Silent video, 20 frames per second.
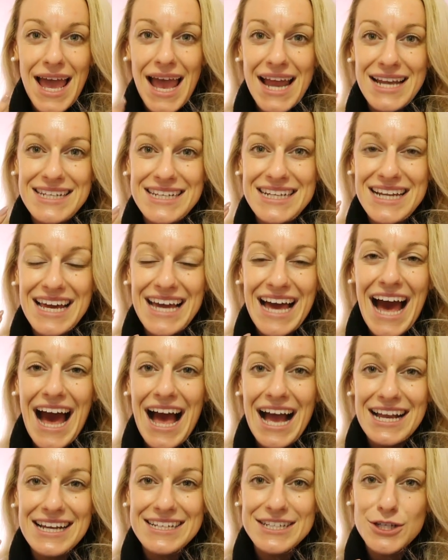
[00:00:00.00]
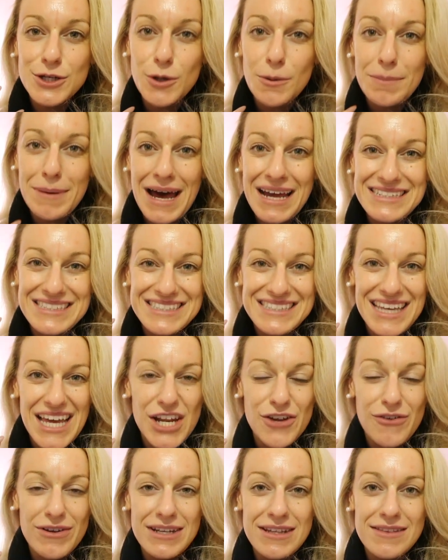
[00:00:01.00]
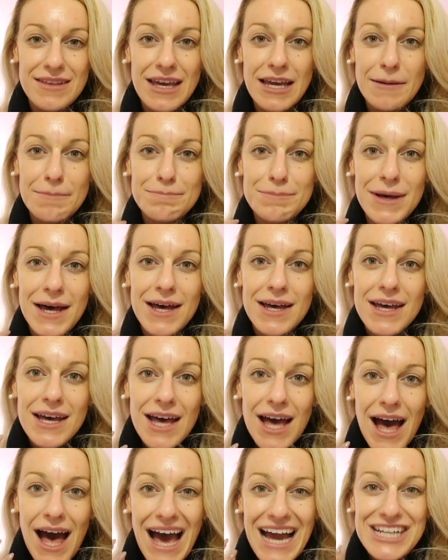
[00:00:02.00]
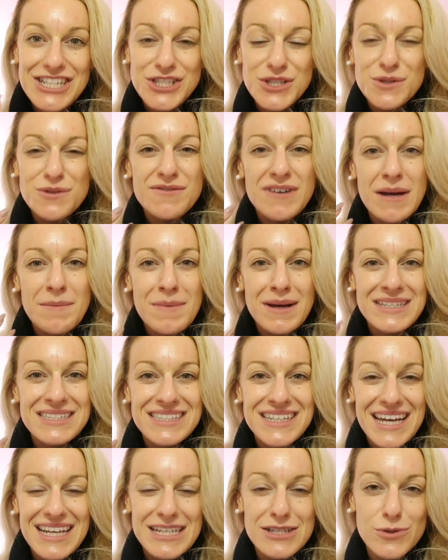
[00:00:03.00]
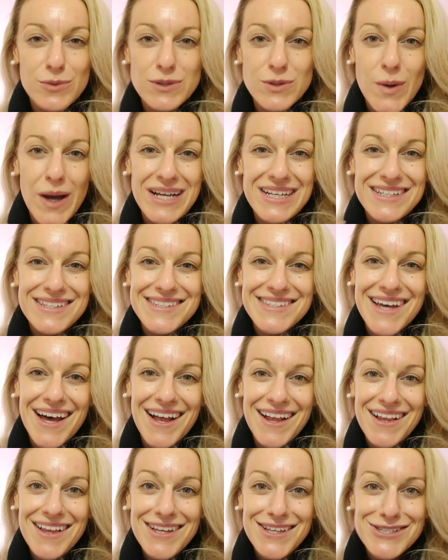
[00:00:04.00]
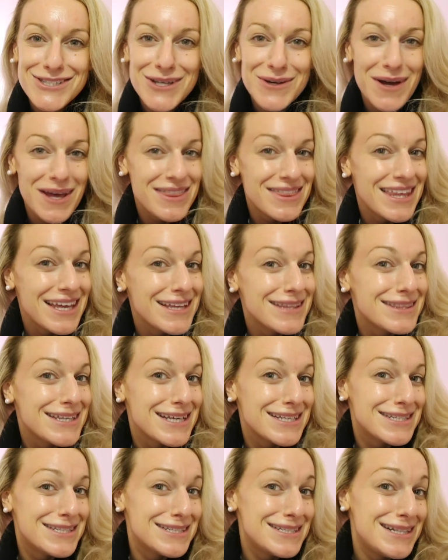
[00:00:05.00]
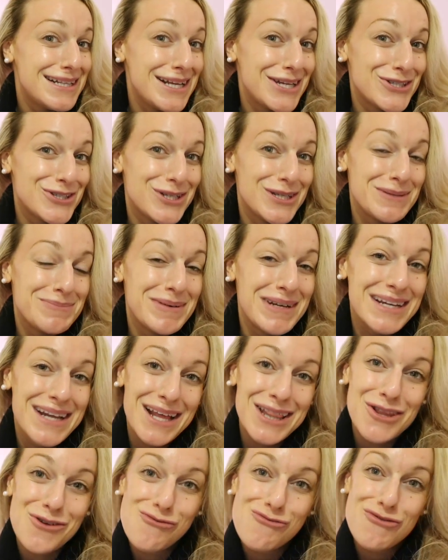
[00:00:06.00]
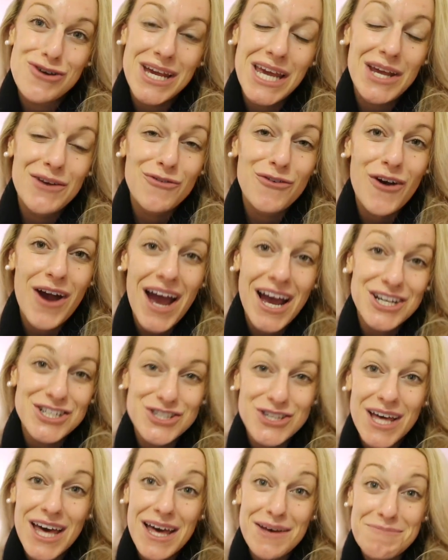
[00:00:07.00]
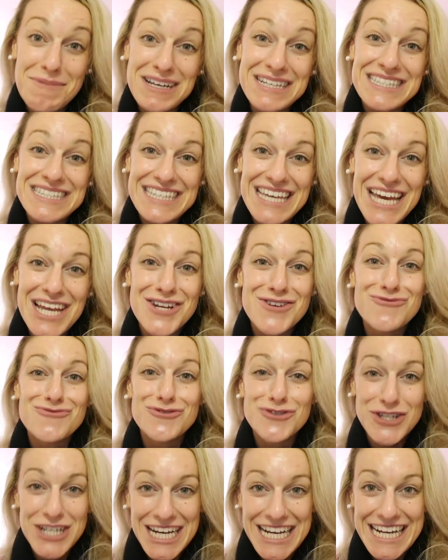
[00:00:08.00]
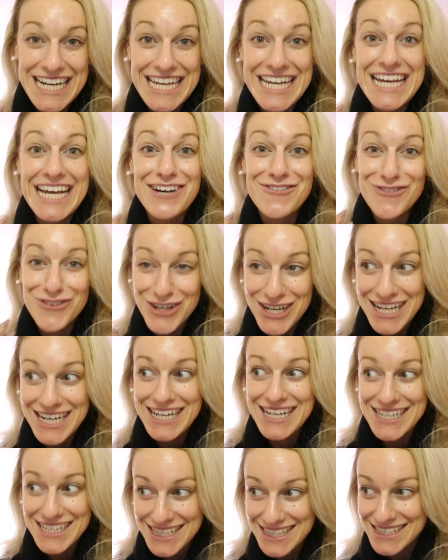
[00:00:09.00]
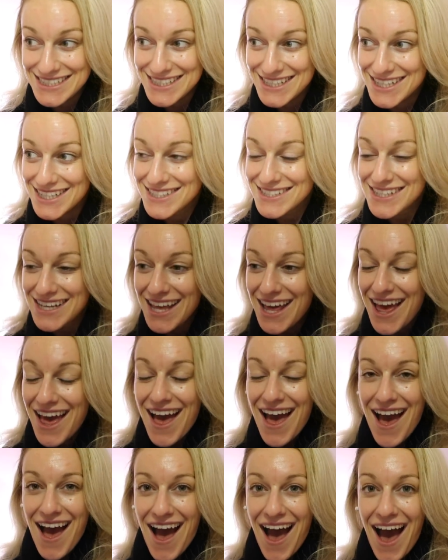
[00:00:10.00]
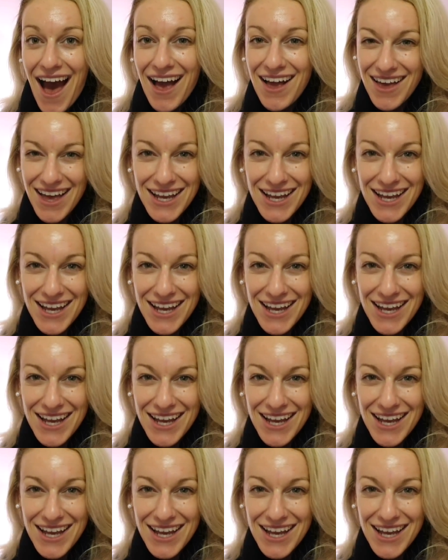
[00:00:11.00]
any like acne or bad skin or anything, but I do find my skin is always quite dull. So I think this has literally been like the refresh that my skin really, really needed. I